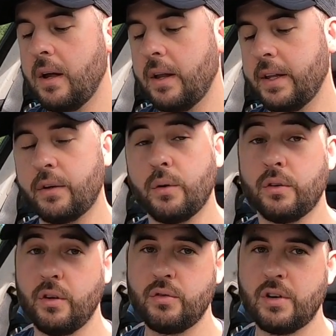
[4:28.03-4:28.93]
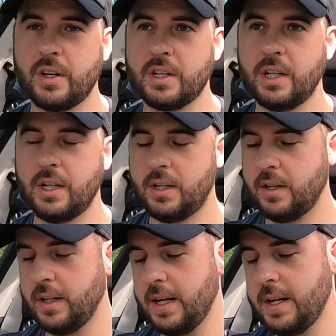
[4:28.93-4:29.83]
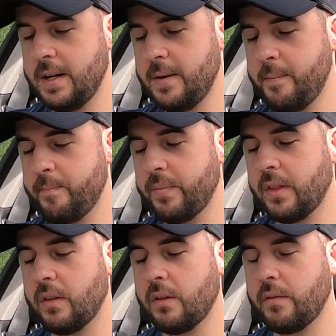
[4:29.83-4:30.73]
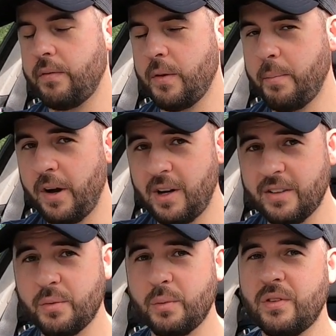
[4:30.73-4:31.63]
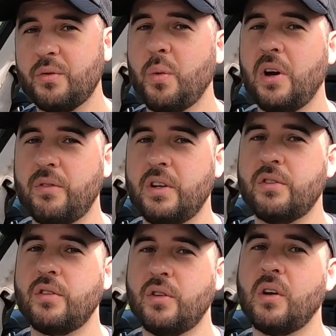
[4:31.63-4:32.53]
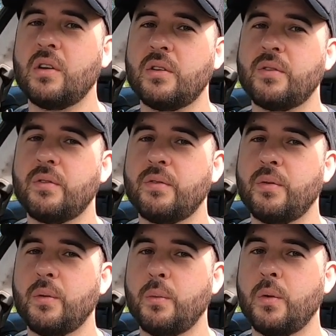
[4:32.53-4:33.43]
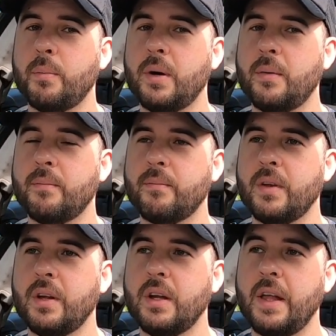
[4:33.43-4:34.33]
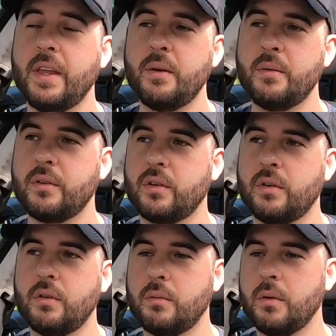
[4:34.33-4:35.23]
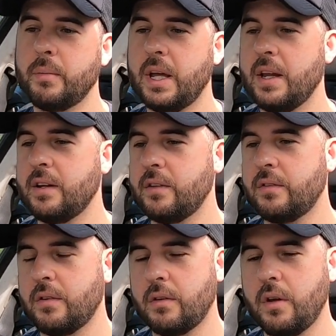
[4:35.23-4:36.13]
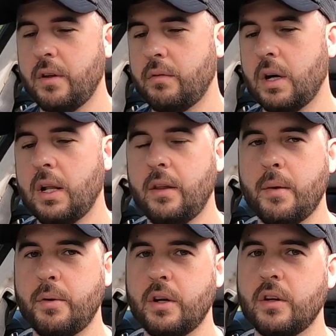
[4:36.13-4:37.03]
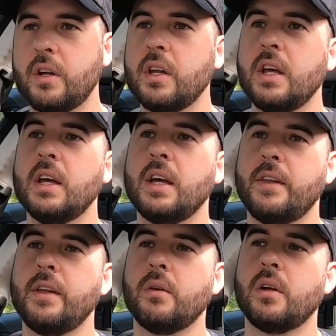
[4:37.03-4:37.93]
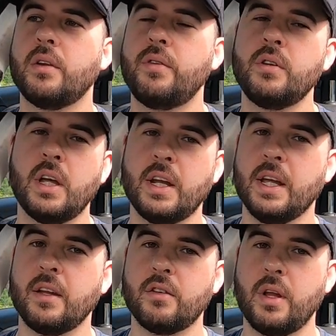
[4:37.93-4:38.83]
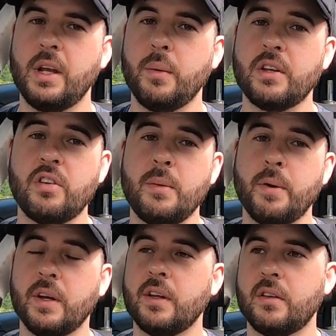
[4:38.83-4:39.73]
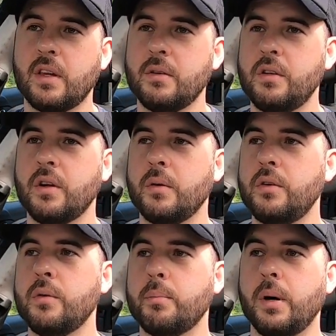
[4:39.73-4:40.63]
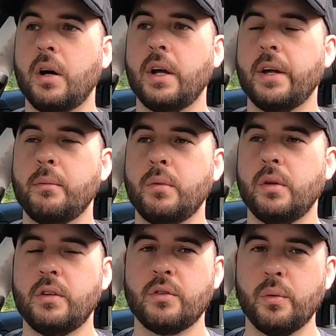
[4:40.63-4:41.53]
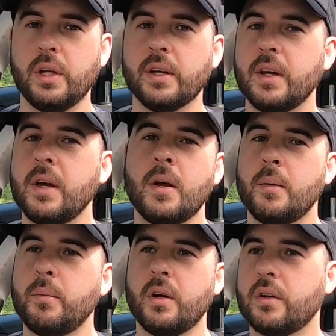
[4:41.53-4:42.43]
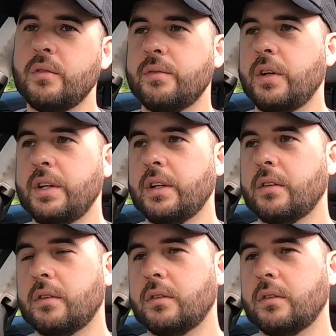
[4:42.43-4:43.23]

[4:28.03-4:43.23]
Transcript: and then got a tow truck. For the part was $1,200 for the water pump, and the mechanics, I go there regularly, they're pretty good, and they were like, if you can get it anywhere cheaper, then you buy it and we'll install it. But I couldn't find it